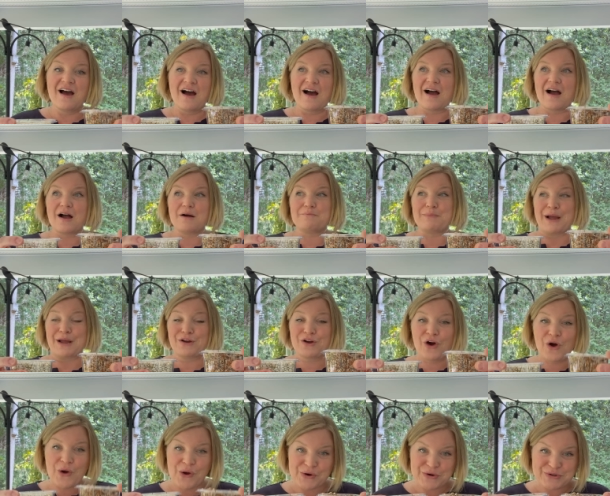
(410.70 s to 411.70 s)
My
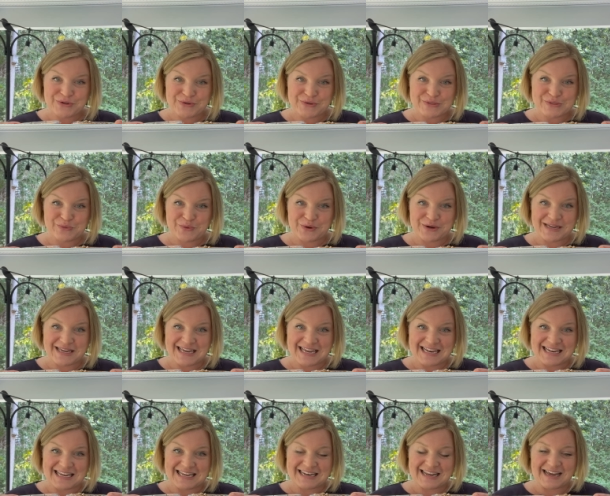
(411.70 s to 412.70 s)
cardinals were
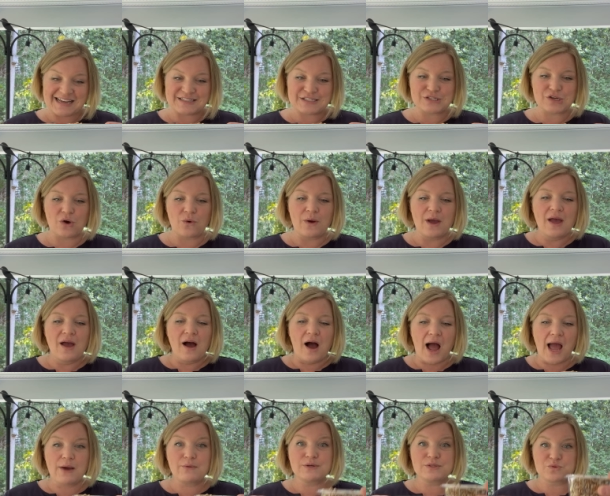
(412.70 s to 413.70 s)
eating it. So
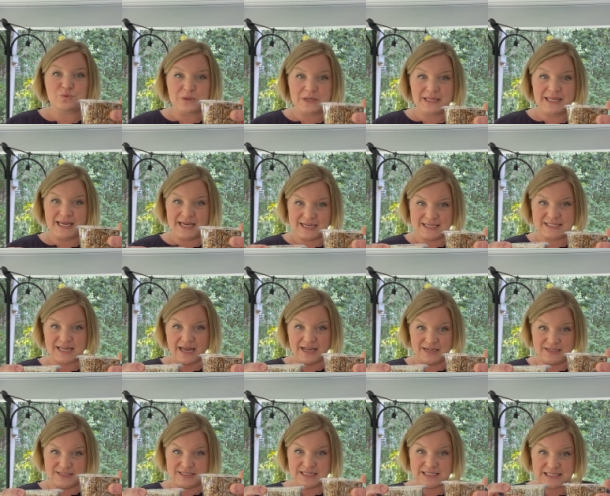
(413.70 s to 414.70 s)
I was really
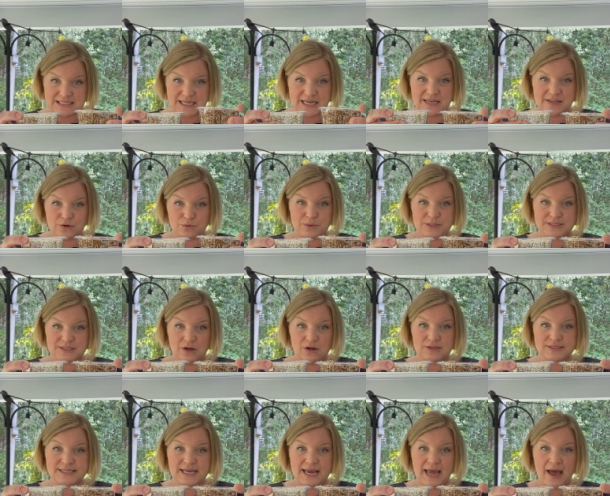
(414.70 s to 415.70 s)
excited to see the
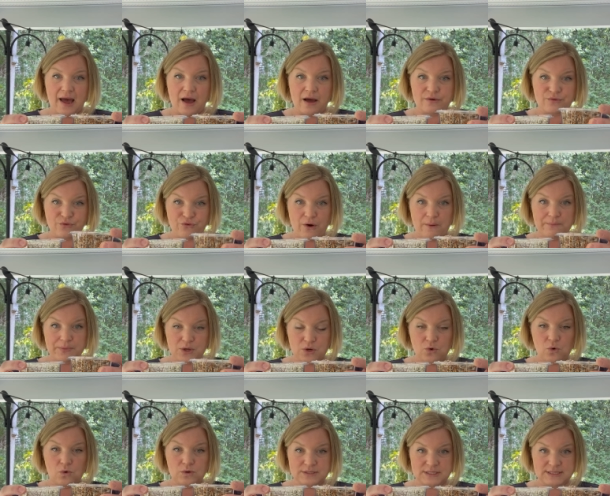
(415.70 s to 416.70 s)
results I had from the
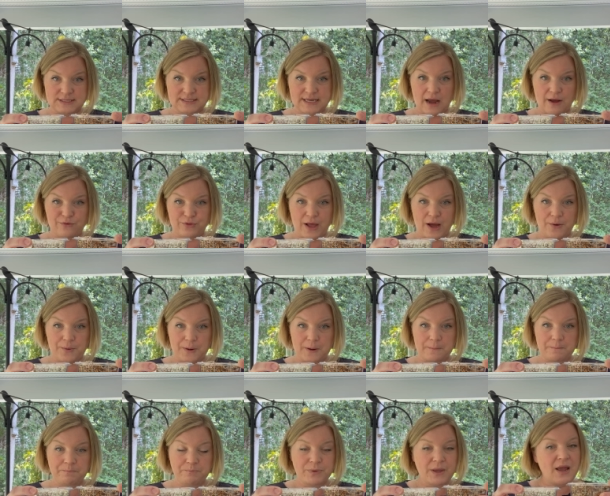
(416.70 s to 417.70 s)
golden safflower.
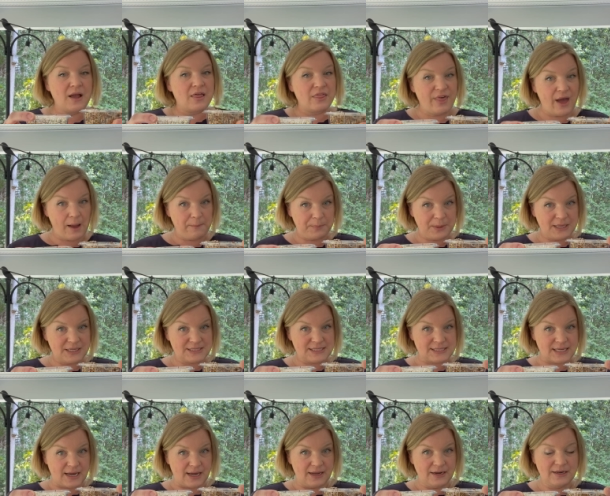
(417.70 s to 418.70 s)
That being
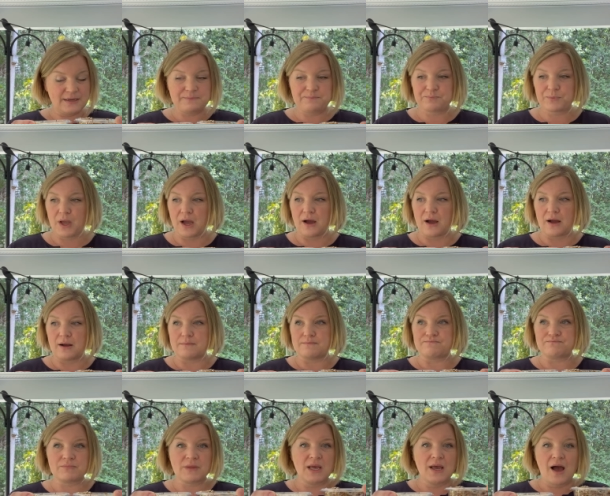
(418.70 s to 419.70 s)
said,
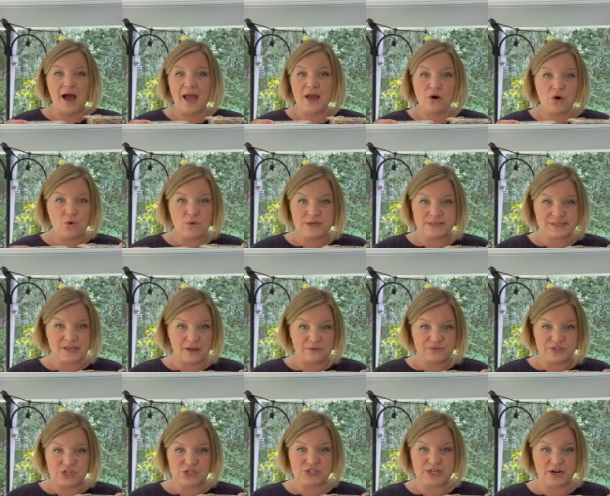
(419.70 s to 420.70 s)
I always love
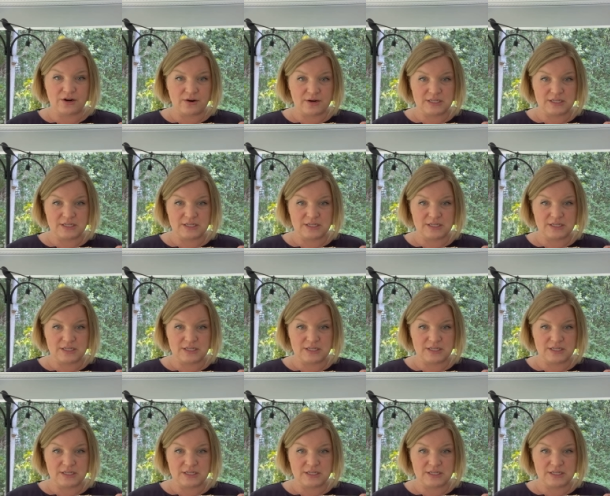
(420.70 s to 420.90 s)
to share